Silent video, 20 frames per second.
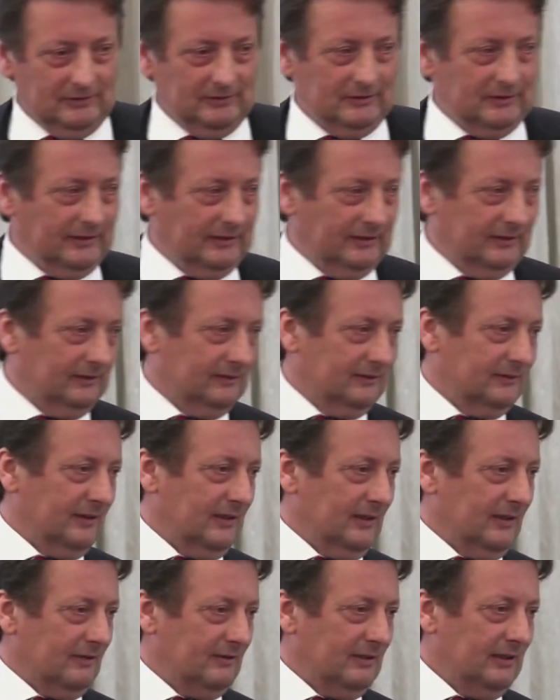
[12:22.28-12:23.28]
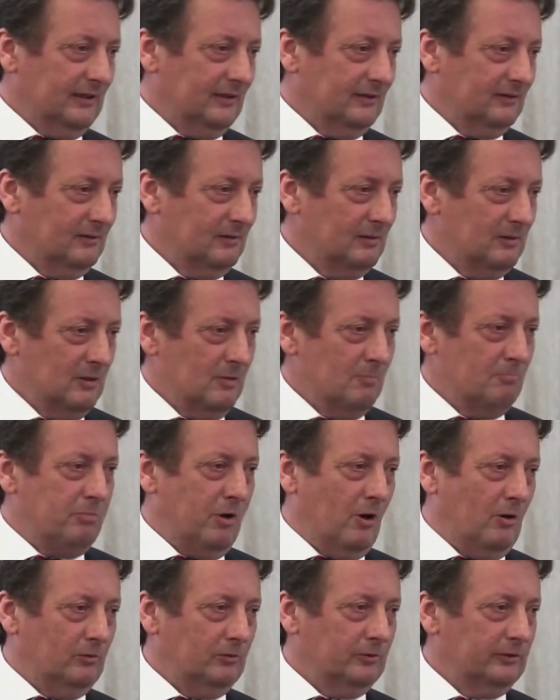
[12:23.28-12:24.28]
And then
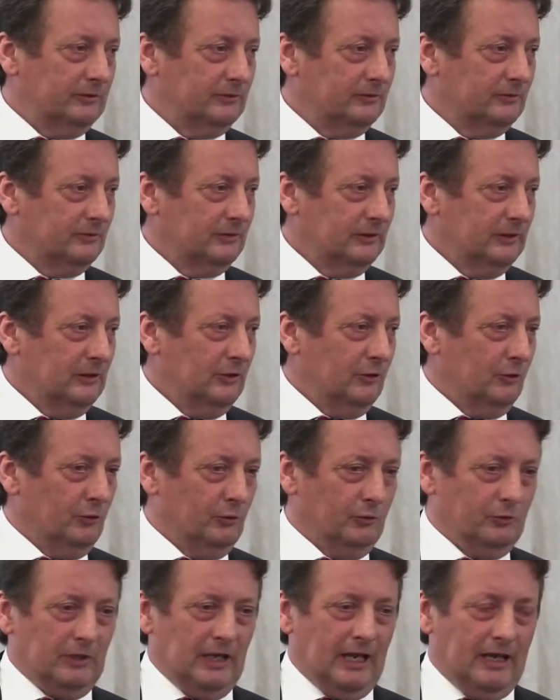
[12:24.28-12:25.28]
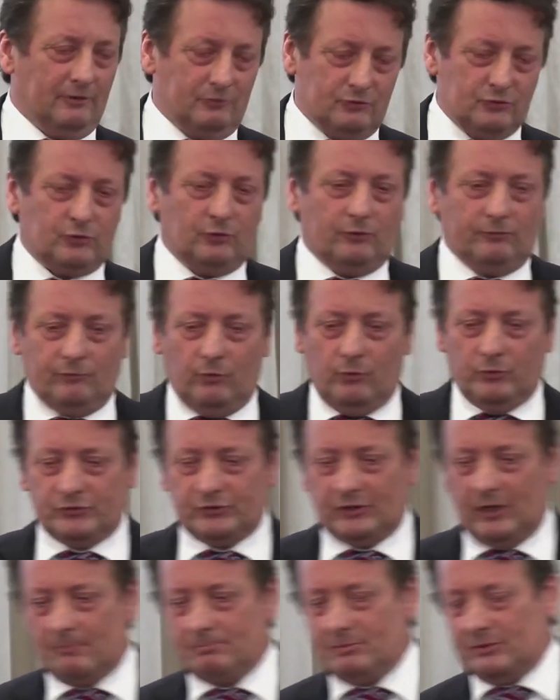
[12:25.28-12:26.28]
Poland, who had sort of
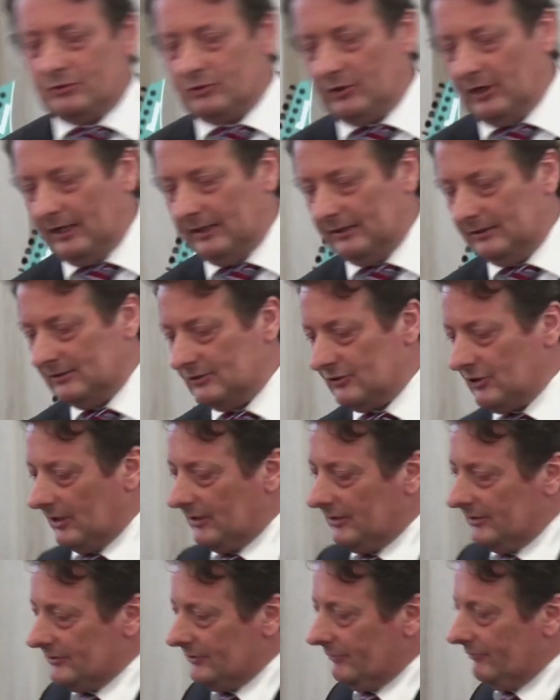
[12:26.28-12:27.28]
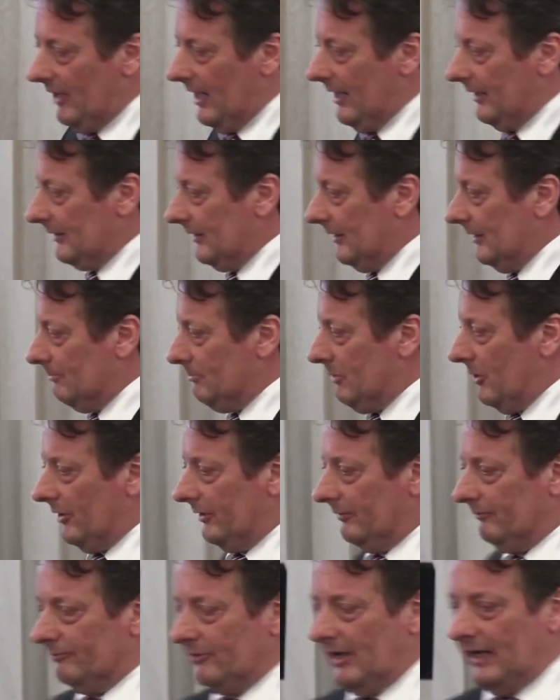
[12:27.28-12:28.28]
also betrayed Czechoslovakia
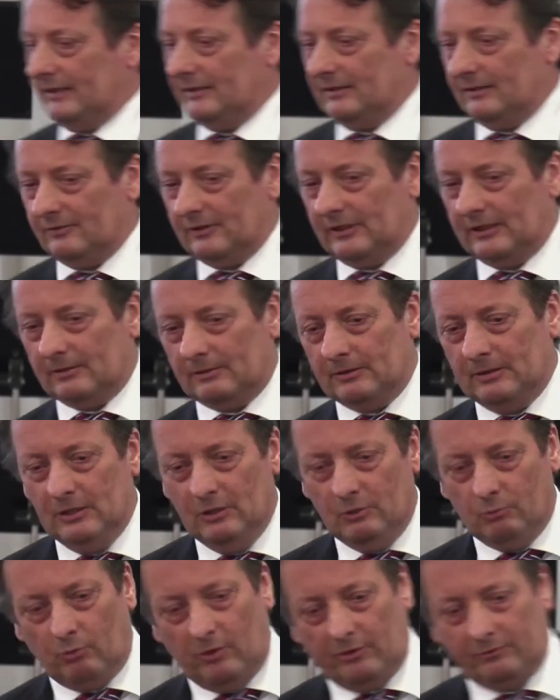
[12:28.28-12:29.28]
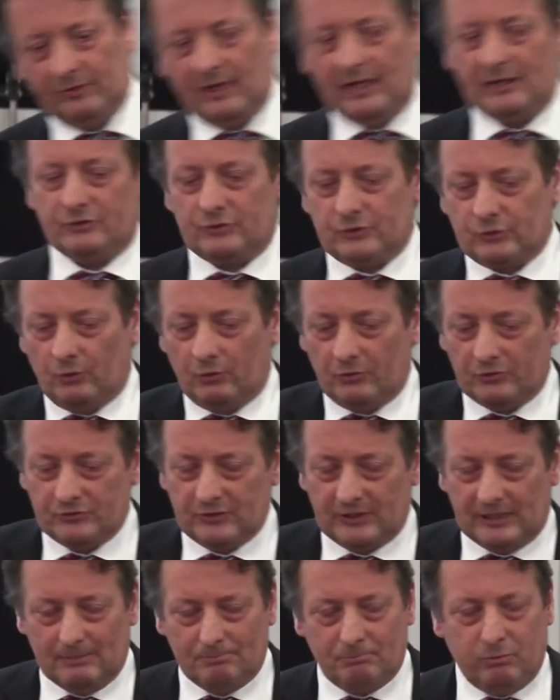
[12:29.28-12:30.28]
by invading what they saw as
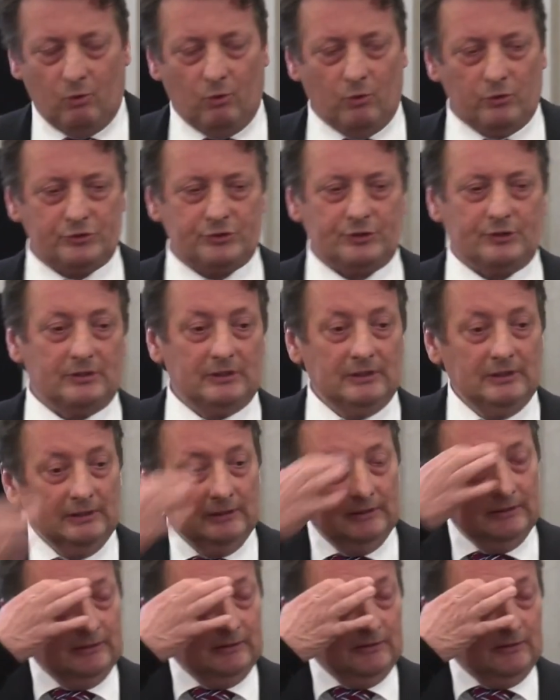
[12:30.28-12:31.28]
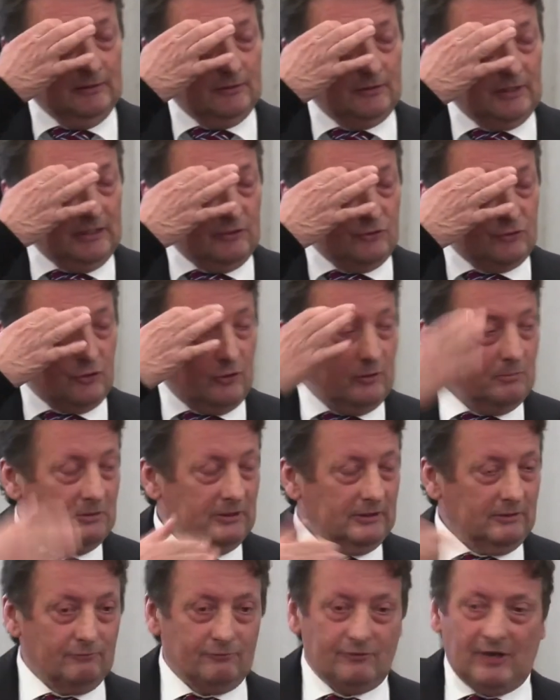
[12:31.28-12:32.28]
their portion, then
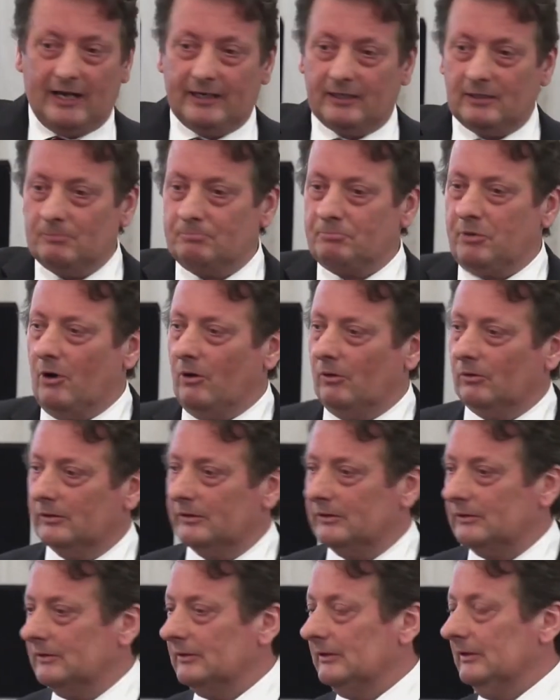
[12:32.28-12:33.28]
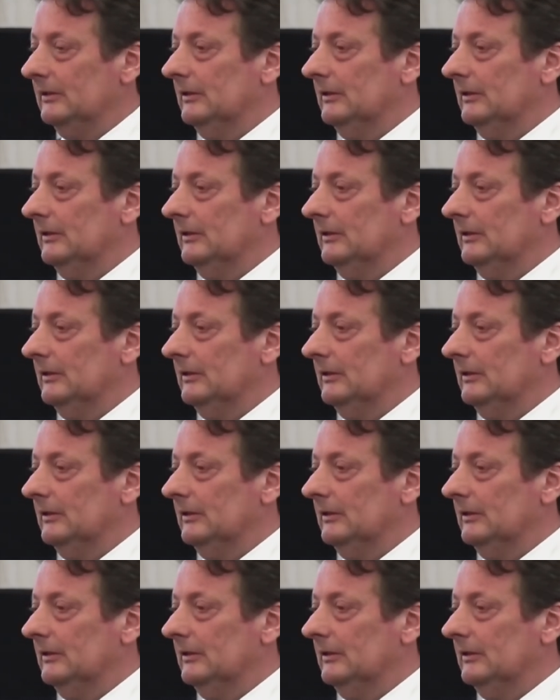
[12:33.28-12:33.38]
Germany invaded Poland,